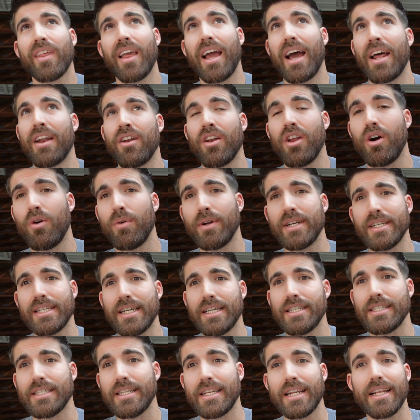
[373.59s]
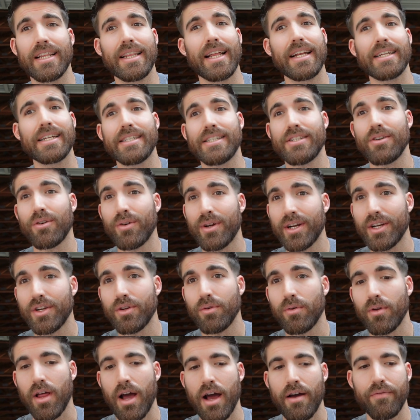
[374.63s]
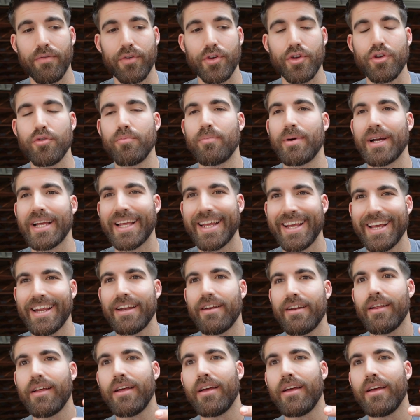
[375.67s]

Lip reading: at a low intensity, and that's still gonna do a lot for you, but get